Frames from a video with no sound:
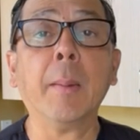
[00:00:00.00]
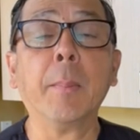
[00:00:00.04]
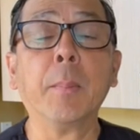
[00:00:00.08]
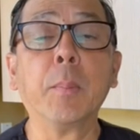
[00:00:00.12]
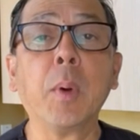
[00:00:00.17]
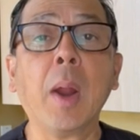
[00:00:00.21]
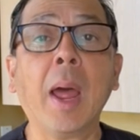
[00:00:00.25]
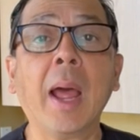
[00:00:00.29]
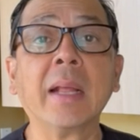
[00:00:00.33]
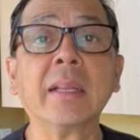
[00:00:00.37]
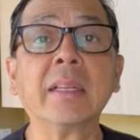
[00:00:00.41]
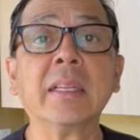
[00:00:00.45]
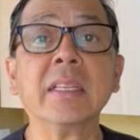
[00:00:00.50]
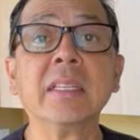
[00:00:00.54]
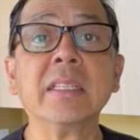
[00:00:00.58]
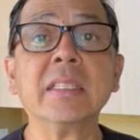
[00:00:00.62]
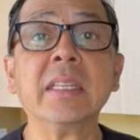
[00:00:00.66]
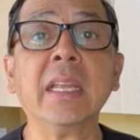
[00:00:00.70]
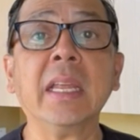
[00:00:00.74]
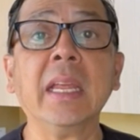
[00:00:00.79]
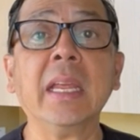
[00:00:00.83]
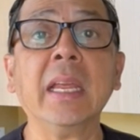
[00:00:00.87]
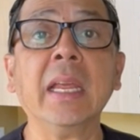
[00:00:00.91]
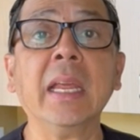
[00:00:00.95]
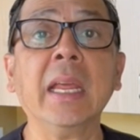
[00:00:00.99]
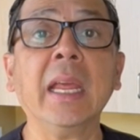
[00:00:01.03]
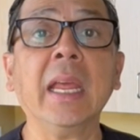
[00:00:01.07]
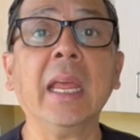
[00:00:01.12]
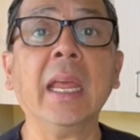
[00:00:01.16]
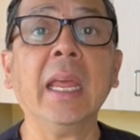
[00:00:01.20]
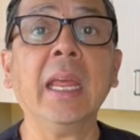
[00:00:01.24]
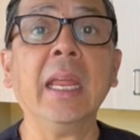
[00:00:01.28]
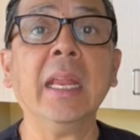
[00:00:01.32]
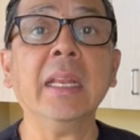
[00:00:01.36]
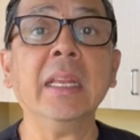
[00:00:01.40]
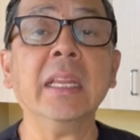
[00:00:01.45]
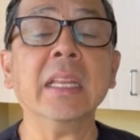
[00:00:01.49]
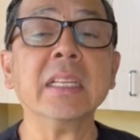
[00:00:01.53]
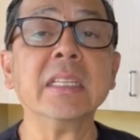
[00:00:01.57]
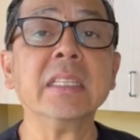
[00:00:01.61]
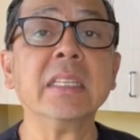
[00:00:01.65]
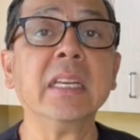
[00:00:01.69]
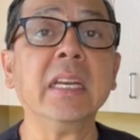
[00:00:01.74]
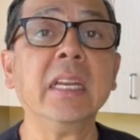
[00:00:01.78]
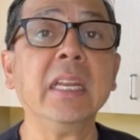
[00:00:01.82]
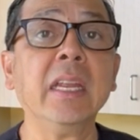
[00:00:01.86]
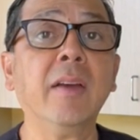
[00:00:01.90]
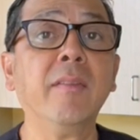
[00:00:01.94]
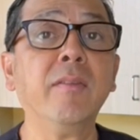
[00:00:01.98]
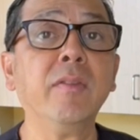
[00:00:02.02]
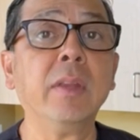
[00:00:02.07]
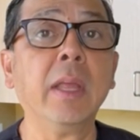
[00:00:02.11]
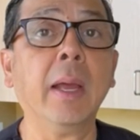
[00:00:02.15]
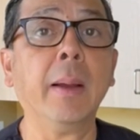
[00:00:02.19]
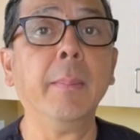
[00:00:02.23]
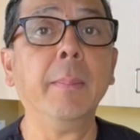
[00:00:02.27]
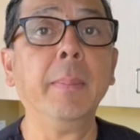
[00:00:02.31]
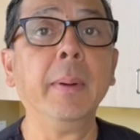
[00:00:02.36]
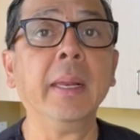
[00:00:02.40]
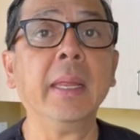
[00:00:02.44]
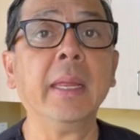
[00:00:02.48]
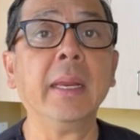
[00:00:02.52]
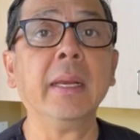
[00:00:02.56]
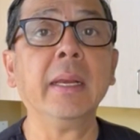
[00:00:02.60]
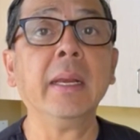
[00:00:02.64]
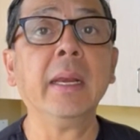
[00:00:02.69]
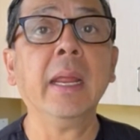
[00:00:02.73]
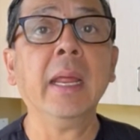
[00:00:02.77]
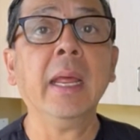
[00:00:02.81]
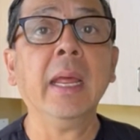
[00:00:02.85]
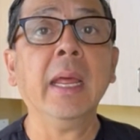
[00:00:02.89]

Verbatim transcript: practicing in the city of Dublin,